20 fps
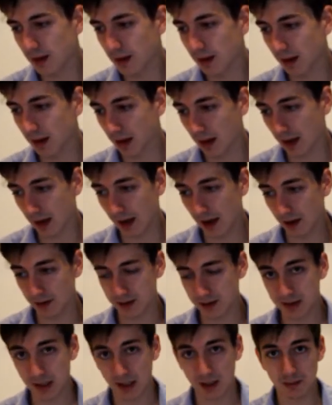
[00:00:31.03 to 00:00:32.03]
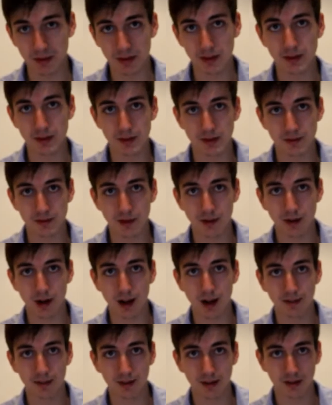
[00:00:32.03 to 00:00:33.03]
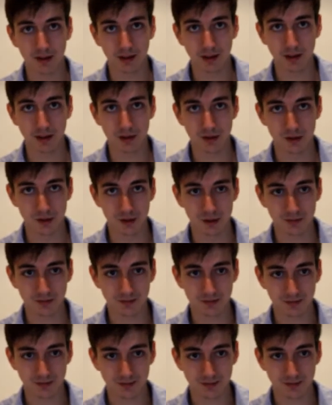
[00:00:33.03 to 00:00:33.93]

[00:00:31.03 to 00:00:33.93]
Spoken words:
like how a set would be used in real life, and then I'm going to draw